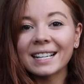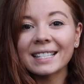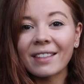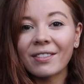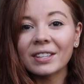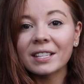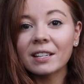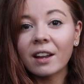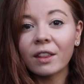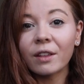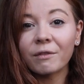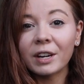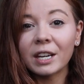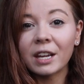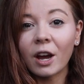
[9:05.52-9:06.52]
I said, there's another
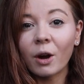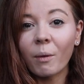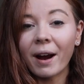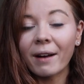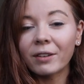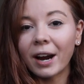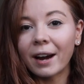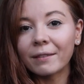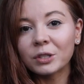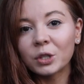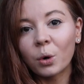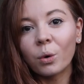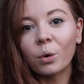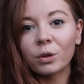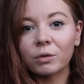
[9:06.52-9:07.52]
video where I've kind of
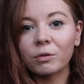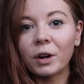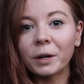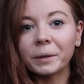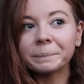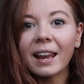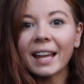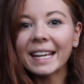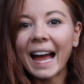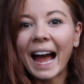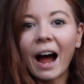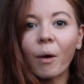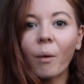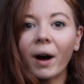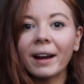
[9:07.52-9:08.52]
talked through like
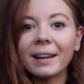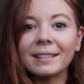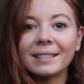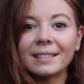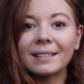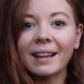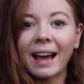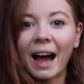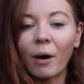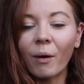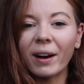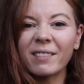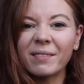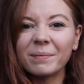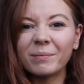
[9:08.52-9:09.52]
how I
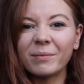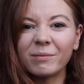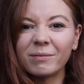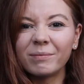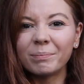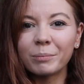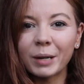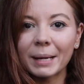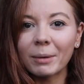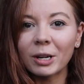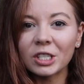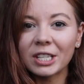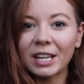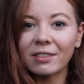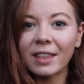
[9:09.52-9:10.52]
pretty
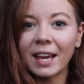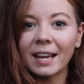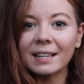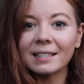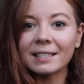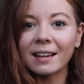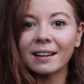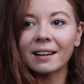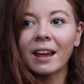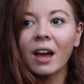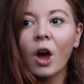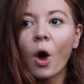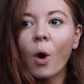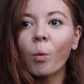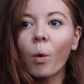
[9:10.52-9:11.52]
much did things and
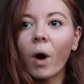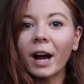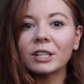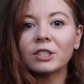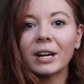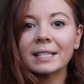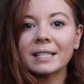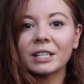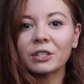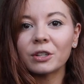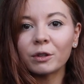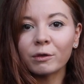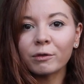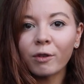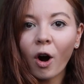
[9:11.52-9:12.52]
what I
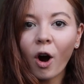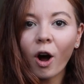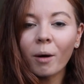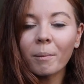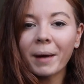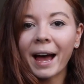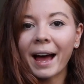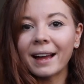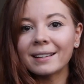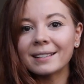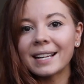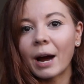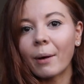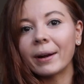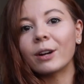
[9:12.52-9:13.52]
transitioned from
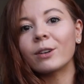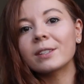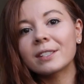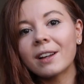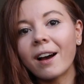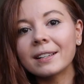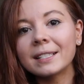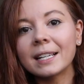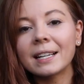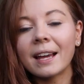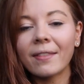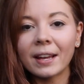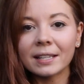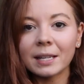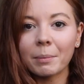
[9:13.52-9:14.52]
and how I got started
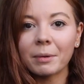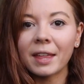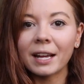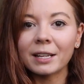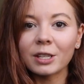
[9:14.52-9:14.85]
and that type of thing.